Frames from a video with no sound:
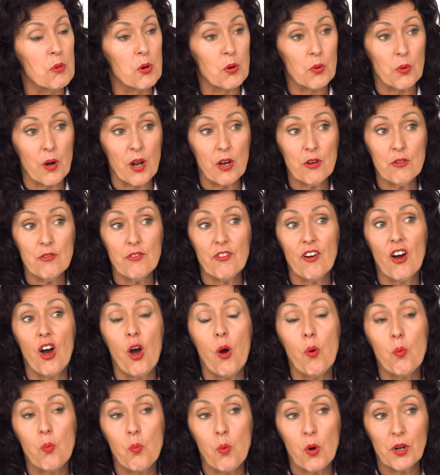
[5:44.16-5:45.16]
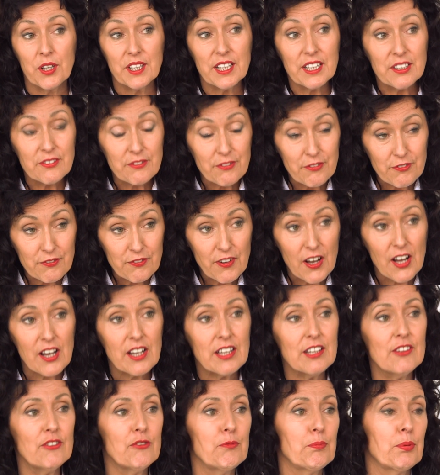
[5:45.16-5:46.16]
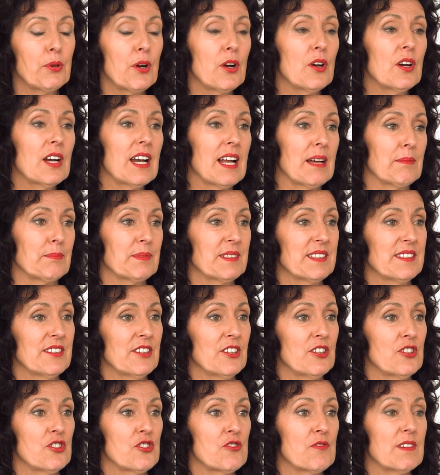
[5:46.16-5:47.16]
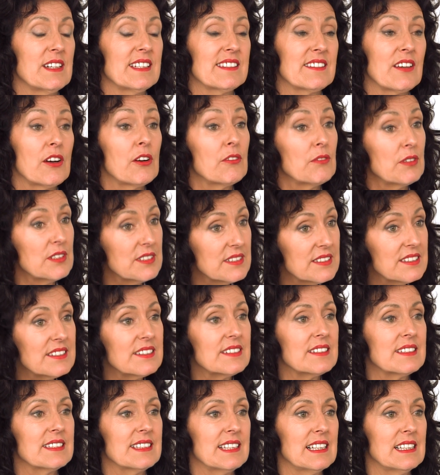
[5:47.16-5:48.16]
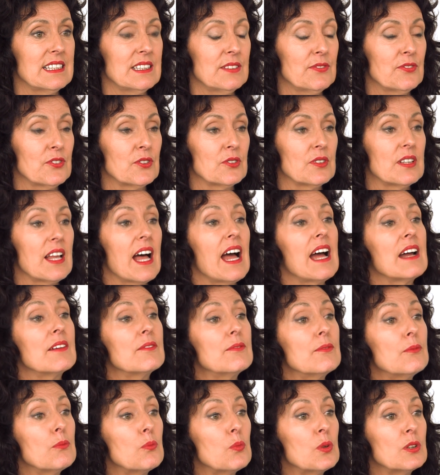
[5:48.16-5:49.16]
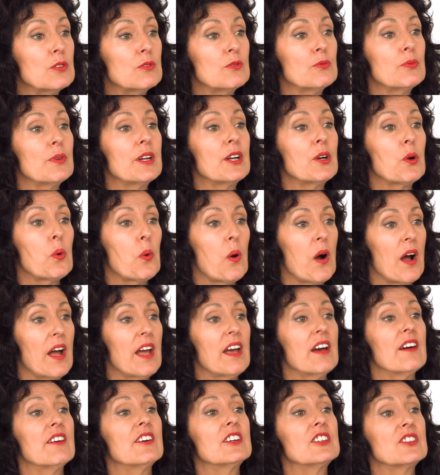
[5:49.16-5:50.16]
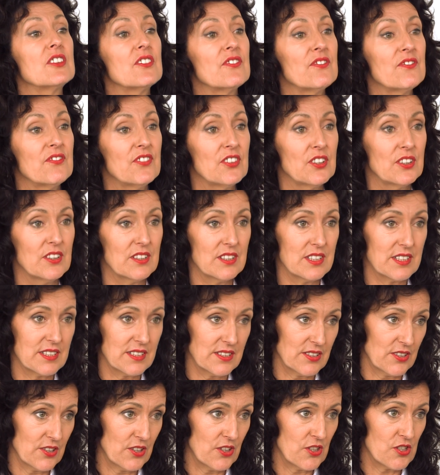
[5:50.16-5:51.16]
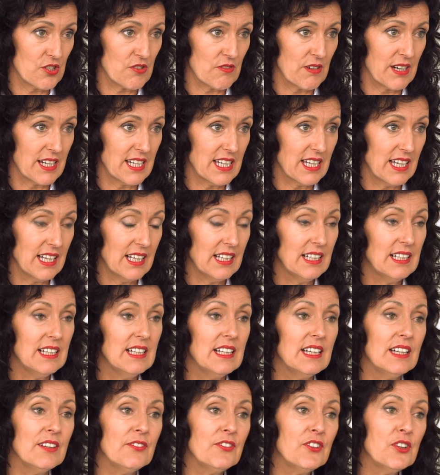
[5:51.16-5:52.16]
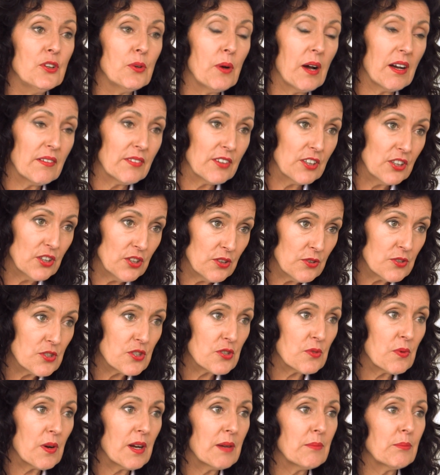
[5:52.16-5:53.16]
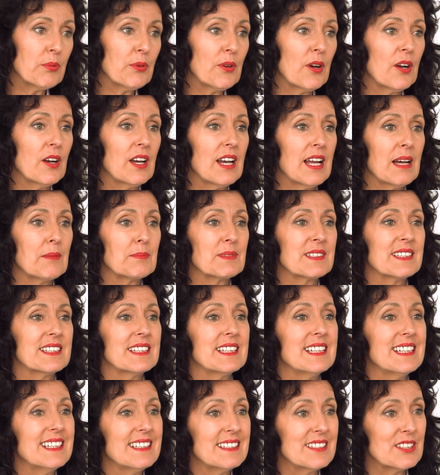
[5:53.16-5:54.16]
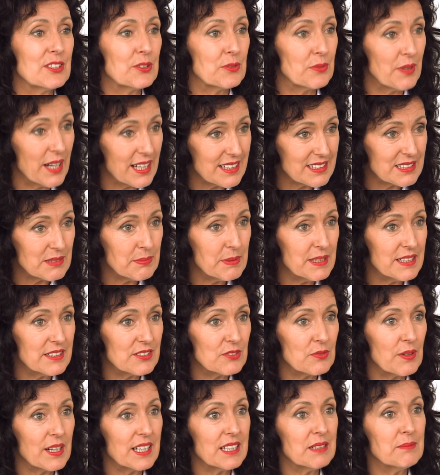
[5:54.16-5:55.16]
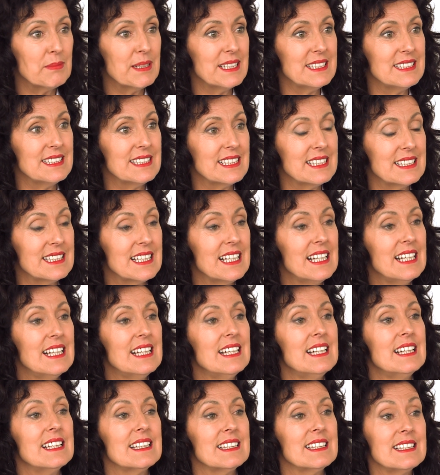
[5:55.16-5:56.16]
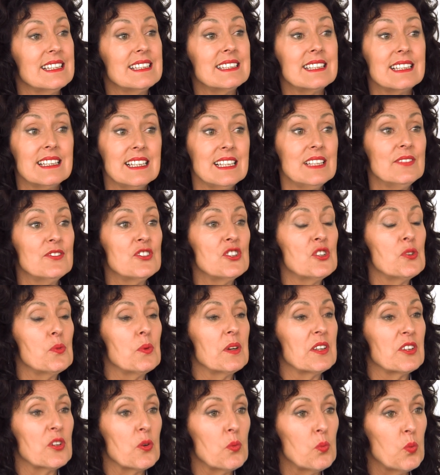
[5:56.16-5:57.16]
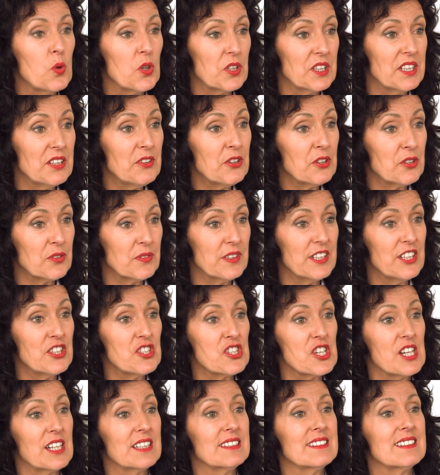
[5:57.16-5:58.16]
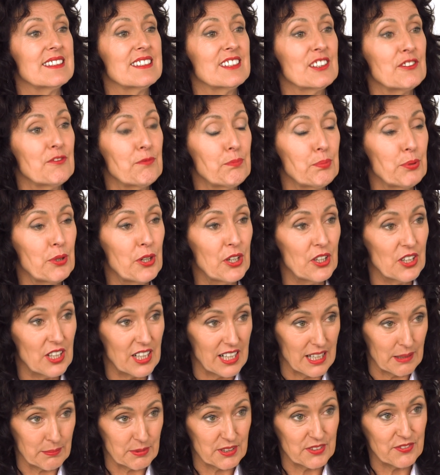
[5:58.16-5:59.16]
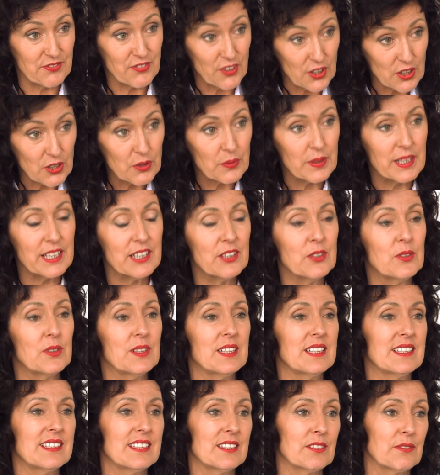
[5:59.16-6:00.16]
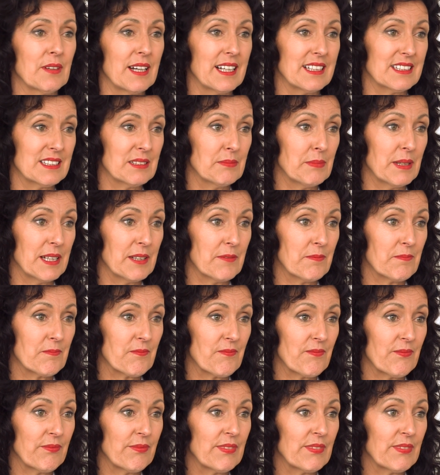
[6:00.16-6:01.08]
Moreover, 1 in 5 prolapse surgeries are unsuccessful and will require further surgery. If you have a uterine prolapse and a hysterectomy is recommended, this leaves you with a 1 in 3 chance of prolapse following your hysterectomy.